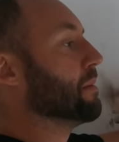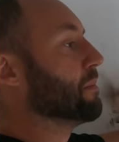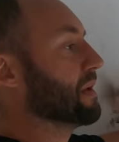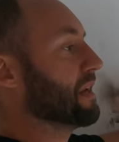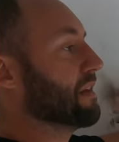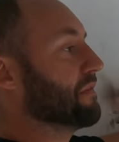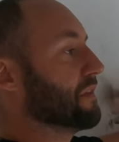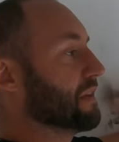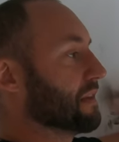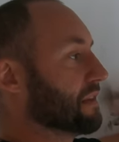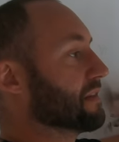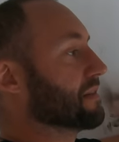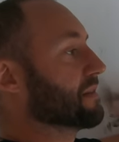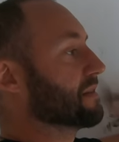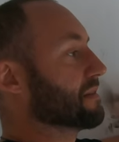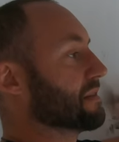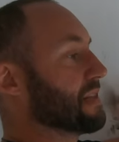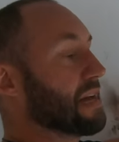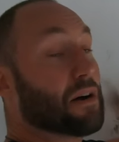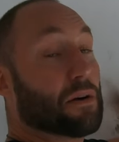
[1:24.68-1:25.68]
But I think this
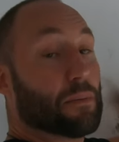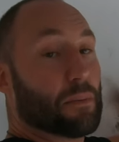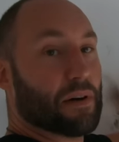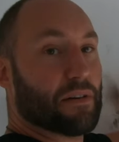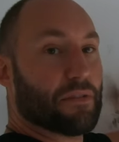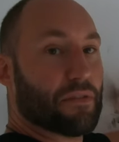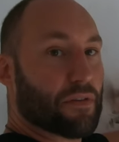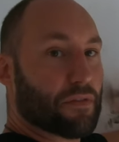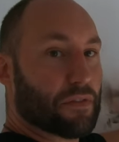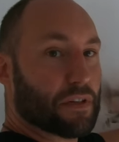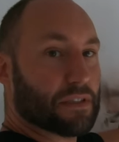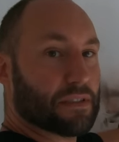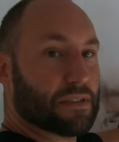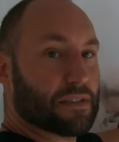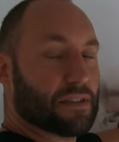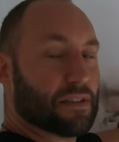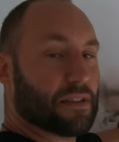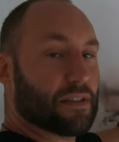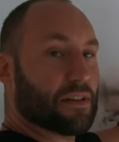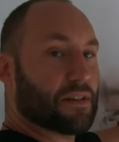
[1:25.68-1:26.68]
is now my
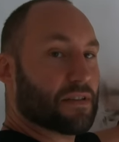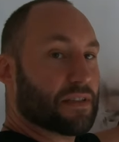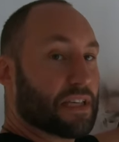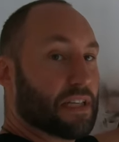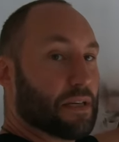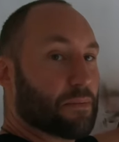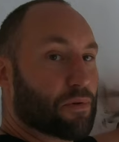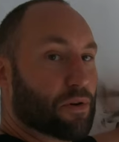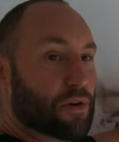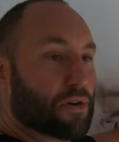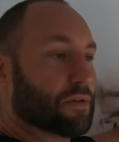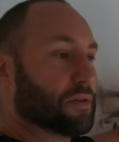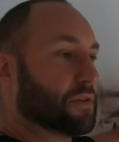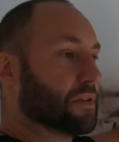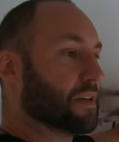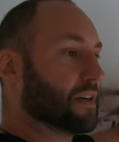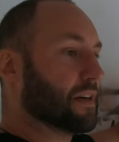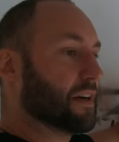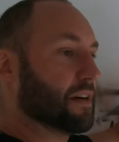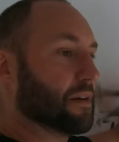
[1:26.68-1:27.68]
favorite, the Skinny Pro.
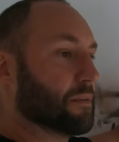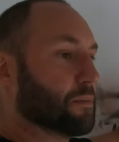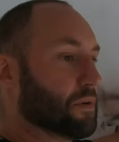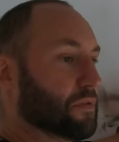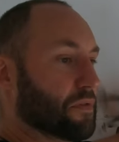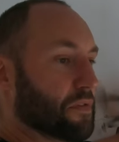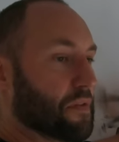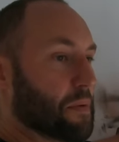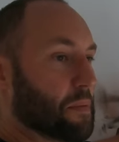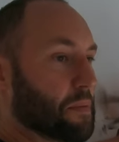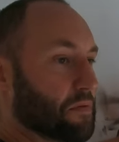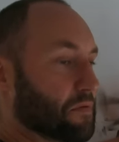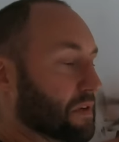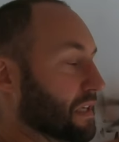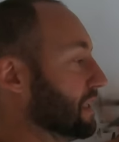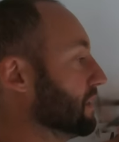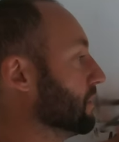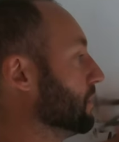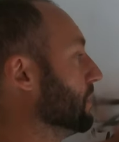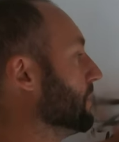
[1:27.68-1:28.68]
Both of them are
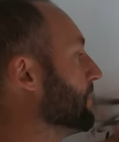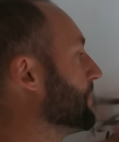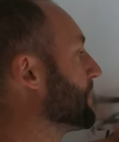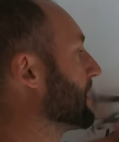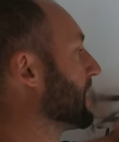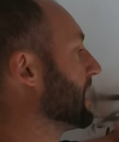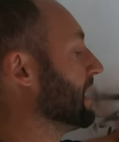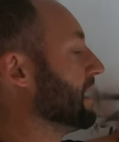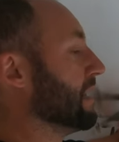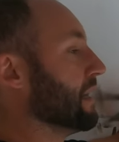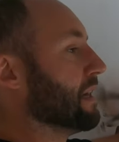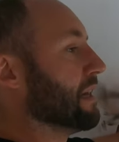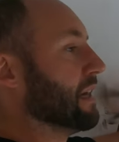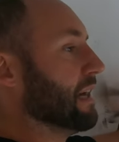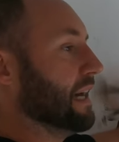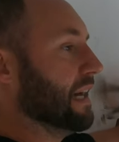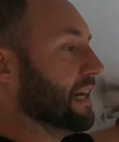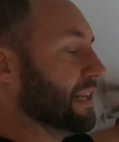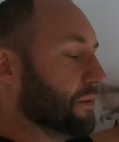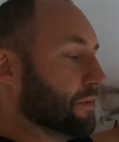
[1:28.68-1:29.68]
really cool.
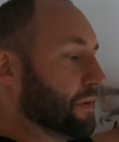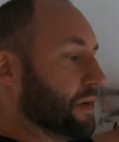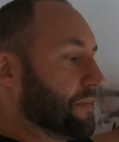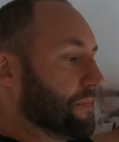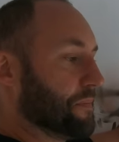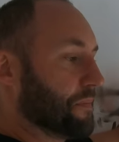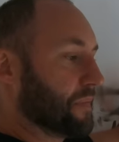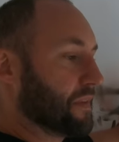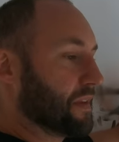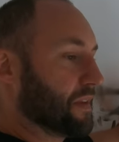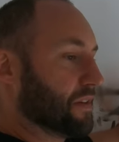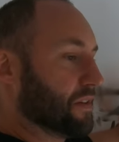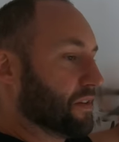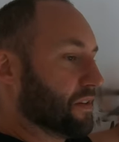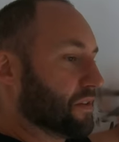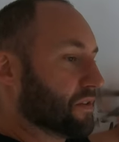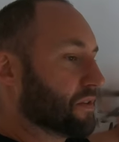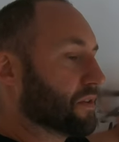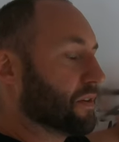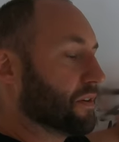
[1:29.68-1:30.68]
Anyway,
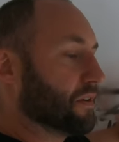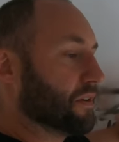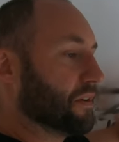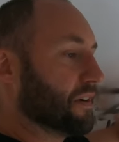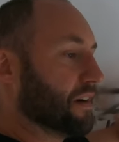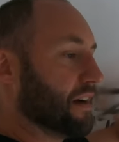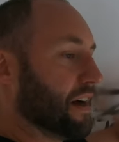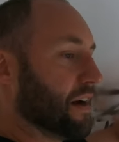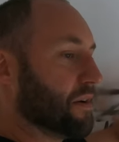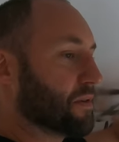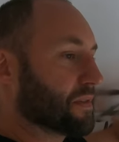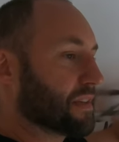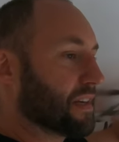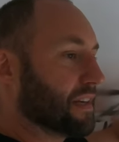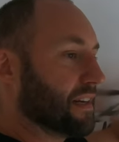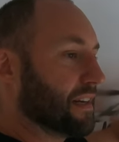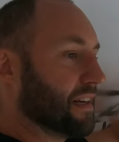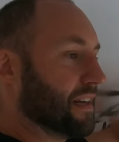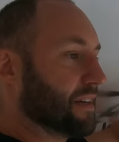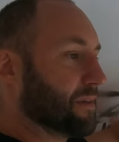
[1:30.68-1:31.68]
so I was
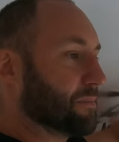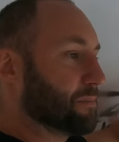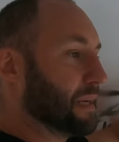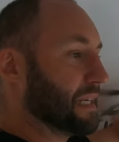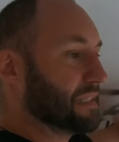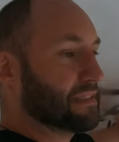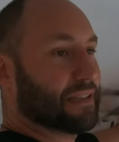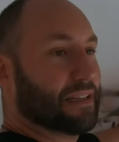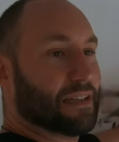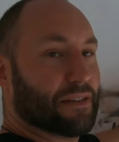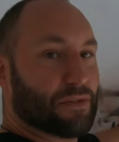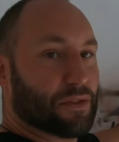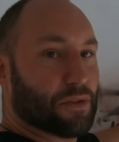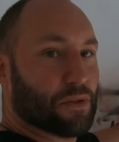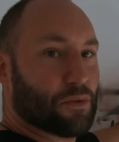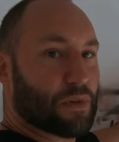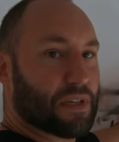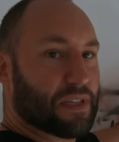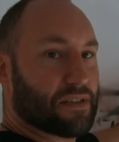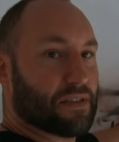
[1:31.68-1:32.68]
kind of like battling for
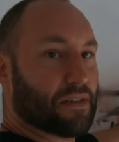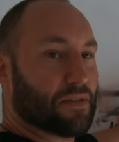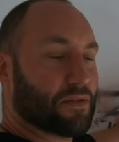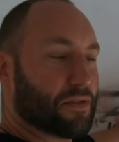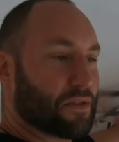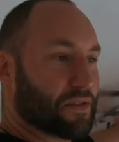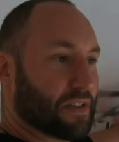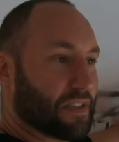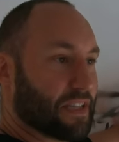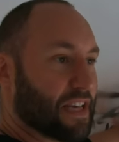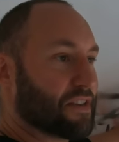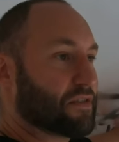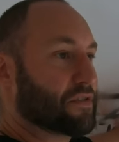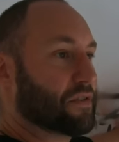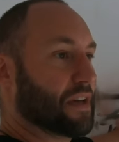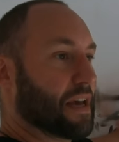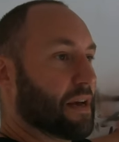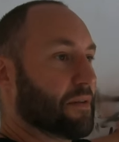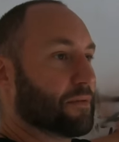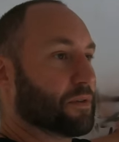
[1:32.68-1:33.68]
no reason. I was using an
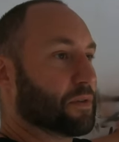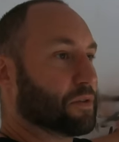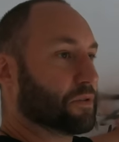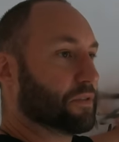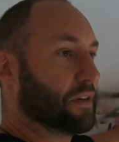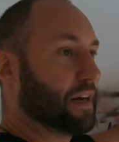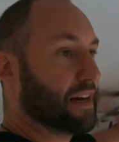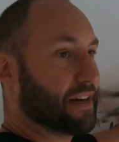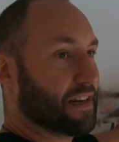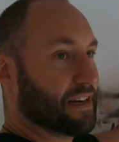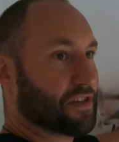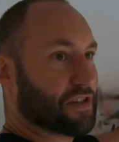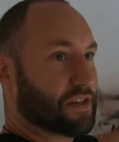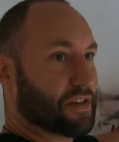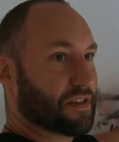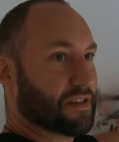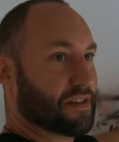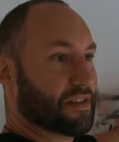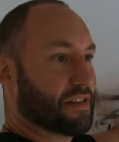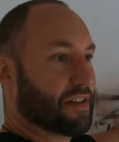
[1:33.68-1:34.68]
Astro cap to do
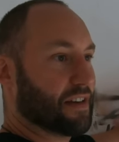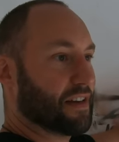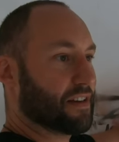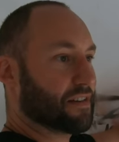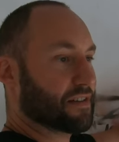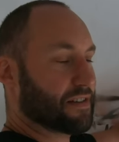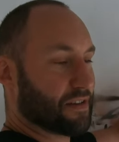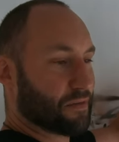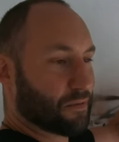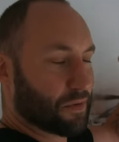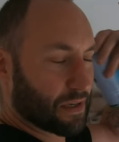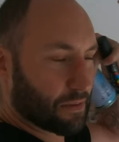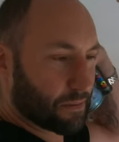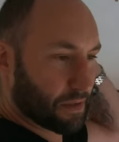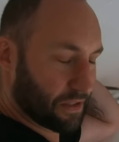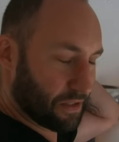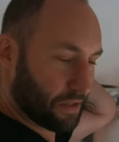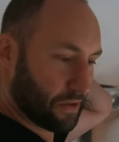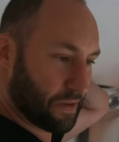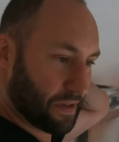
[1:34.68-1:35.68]
eyelashes. And I was like, what am
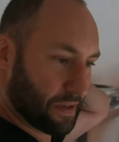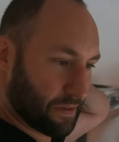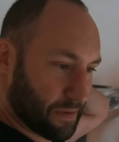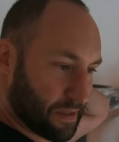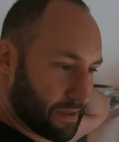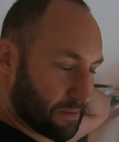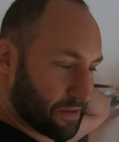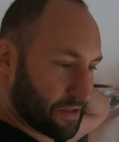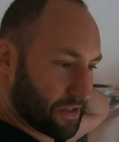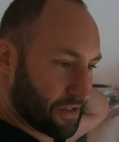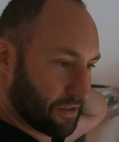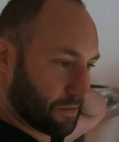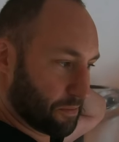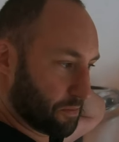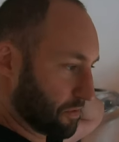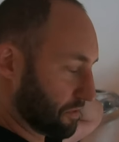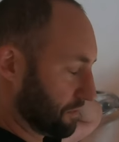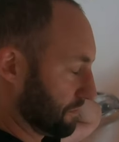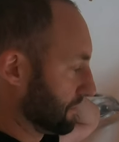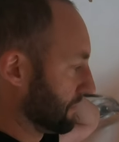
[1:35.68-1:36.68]
I doing? What am I trying to
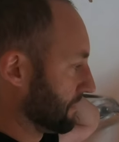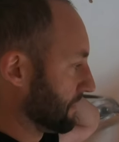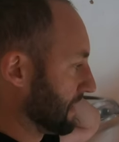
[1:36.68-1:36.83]
prove?